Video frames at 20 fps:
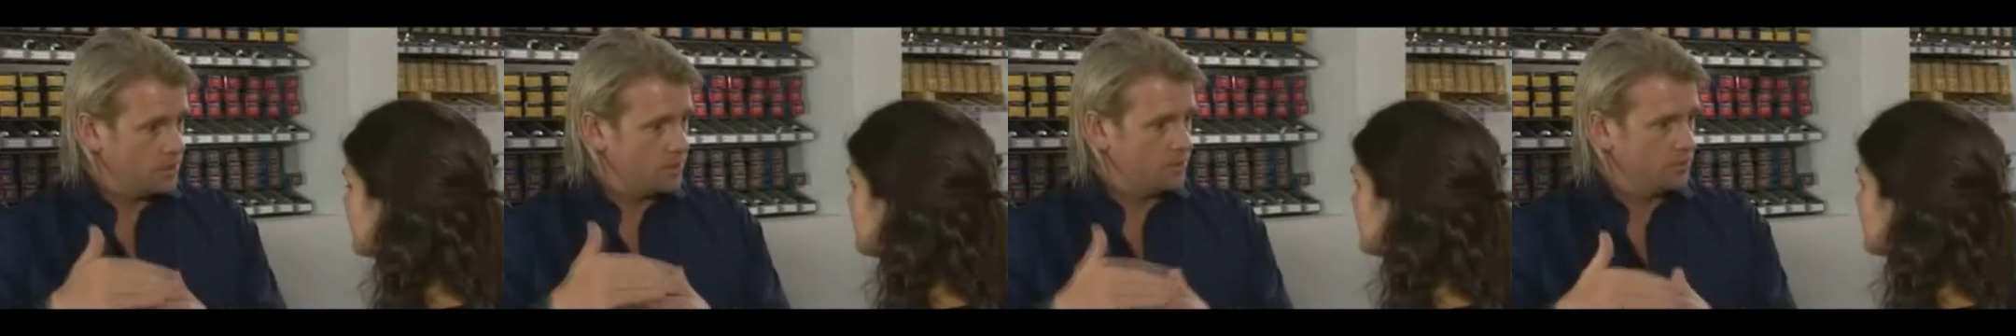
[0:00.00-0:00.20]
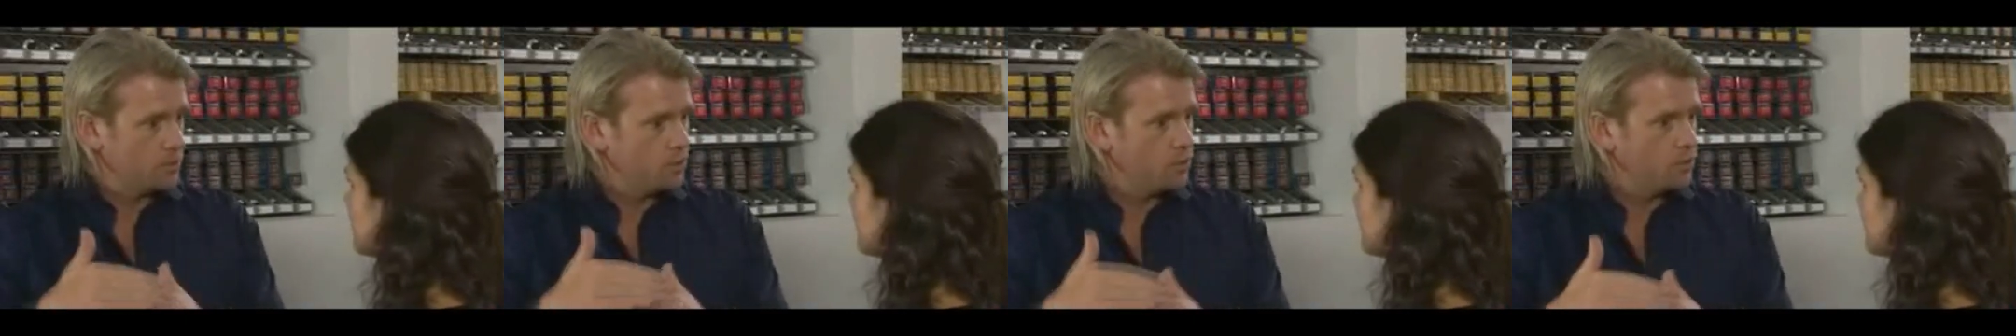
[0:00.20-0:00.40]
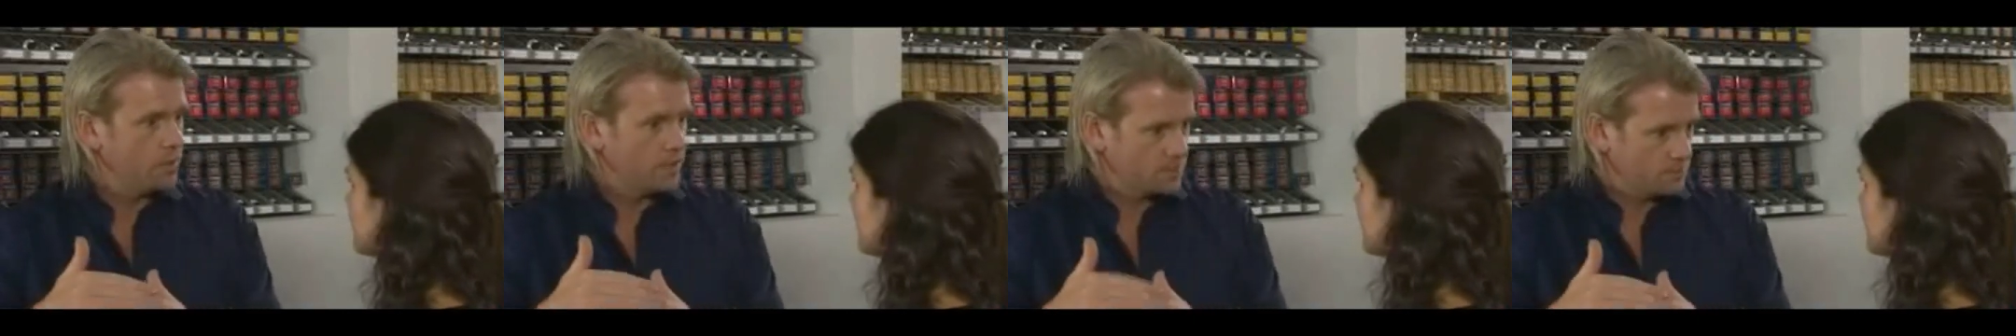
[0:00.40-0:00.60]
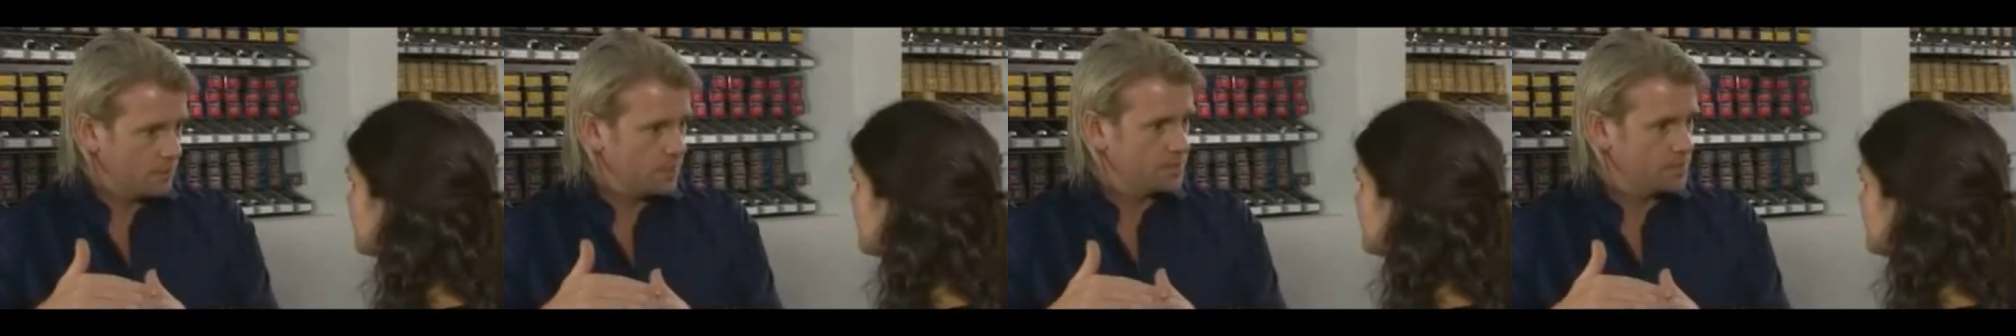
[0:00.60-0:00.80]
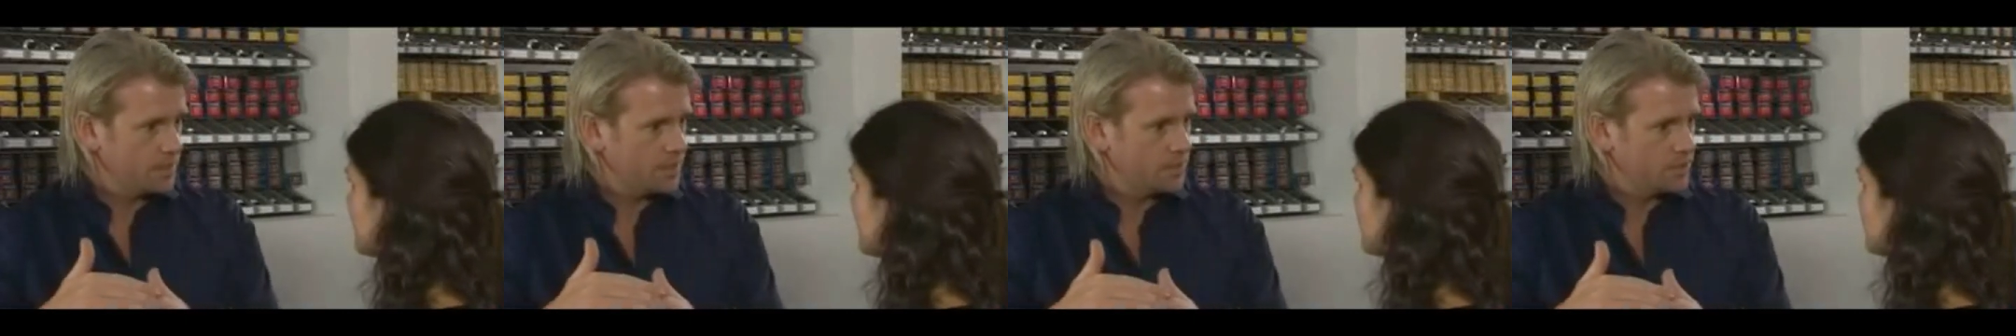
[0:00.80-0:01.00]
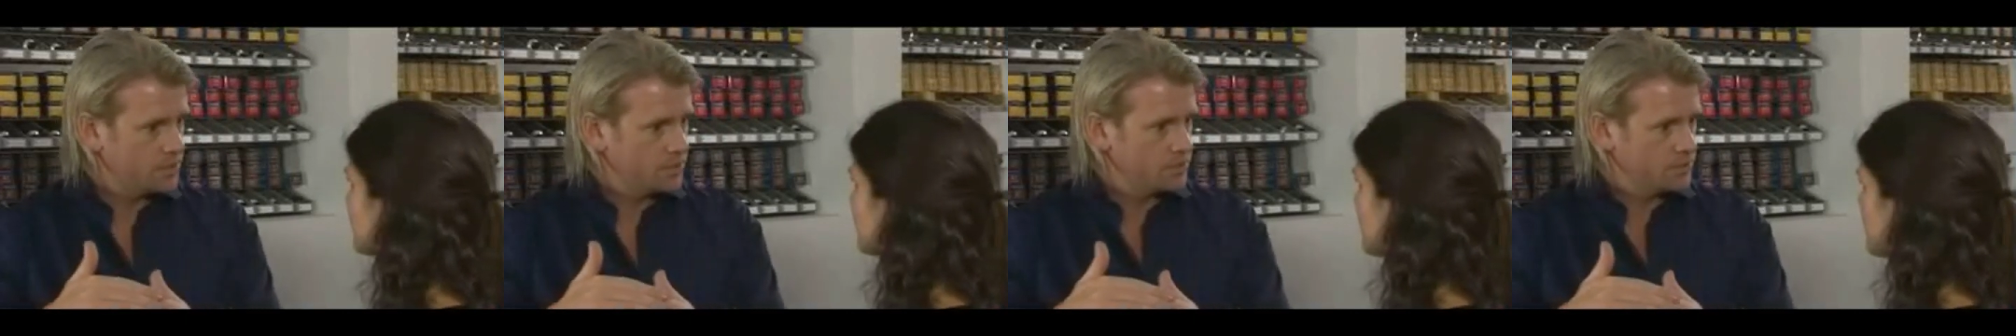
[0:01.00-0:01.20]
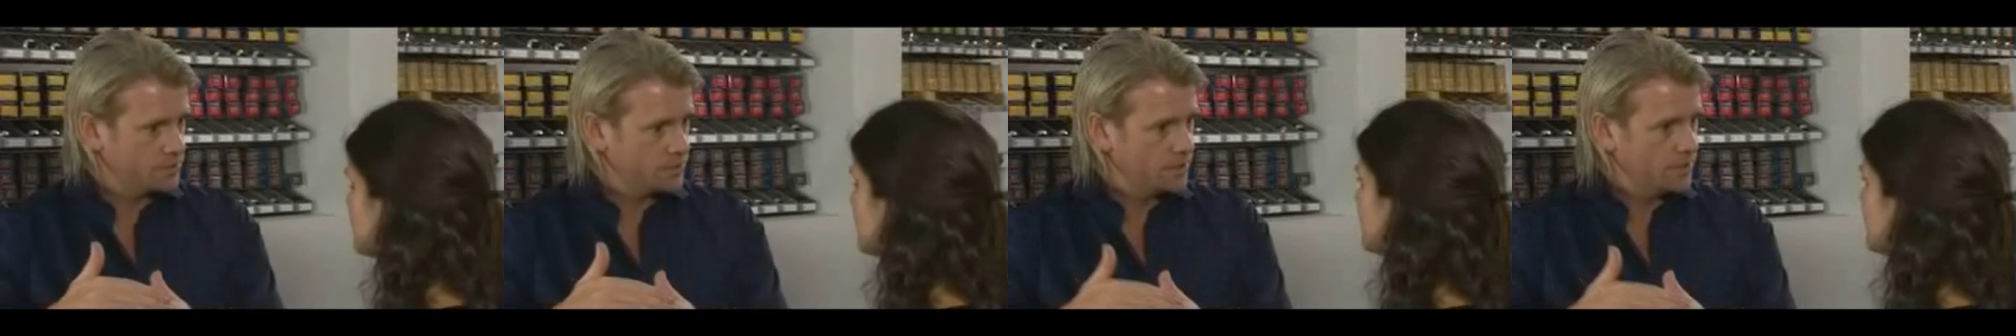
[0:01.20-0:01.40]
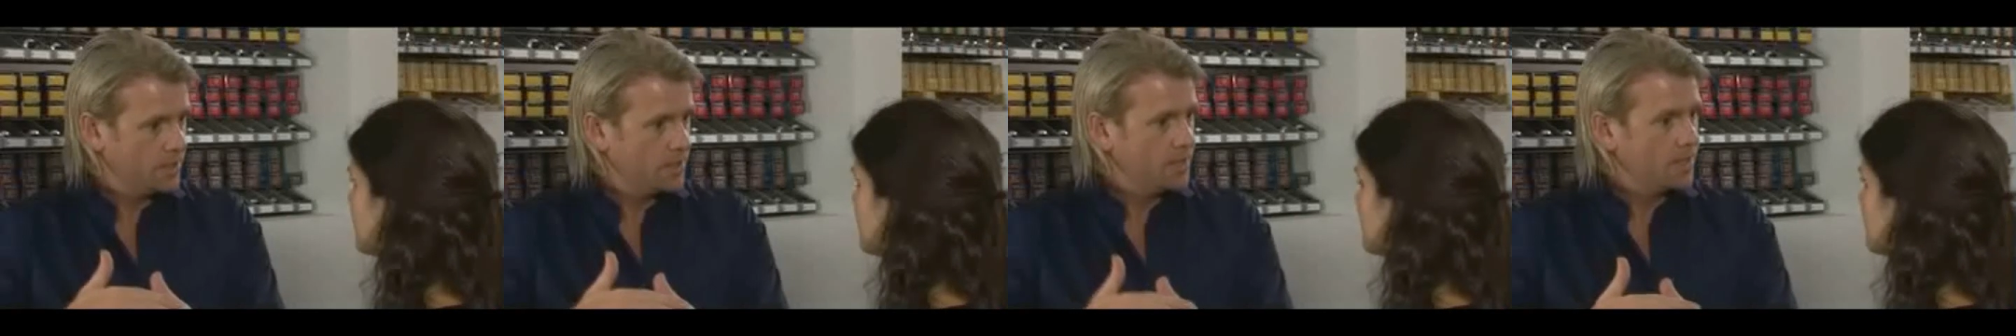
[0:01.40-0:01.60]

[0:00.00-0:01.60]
Your expectations